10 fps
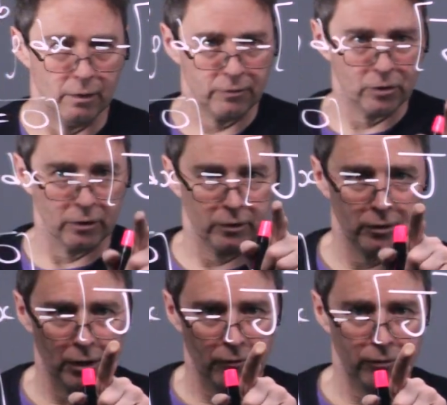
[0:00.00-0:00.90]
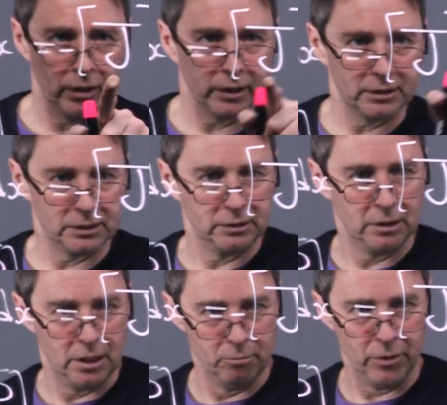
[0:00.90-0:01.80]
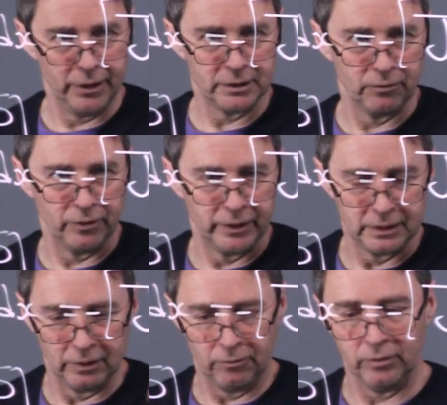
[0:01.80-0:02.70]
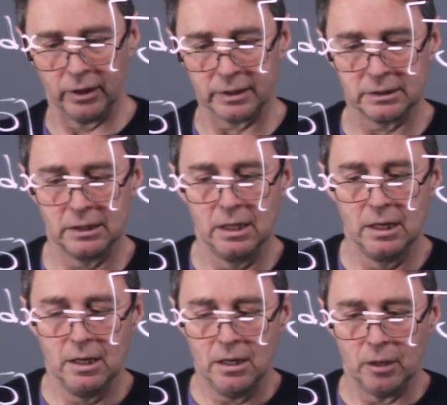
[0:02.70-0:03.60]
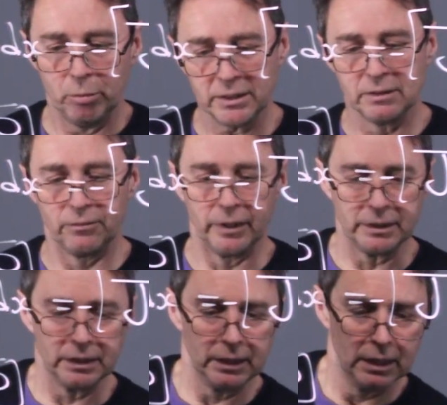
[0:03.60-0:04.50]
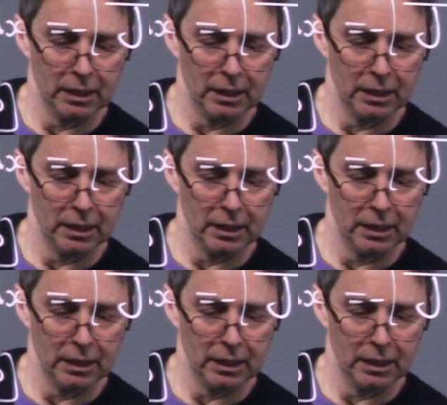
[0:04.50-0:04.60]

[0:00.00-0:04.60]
I've got flux at minus infinity, flux at plus infinity.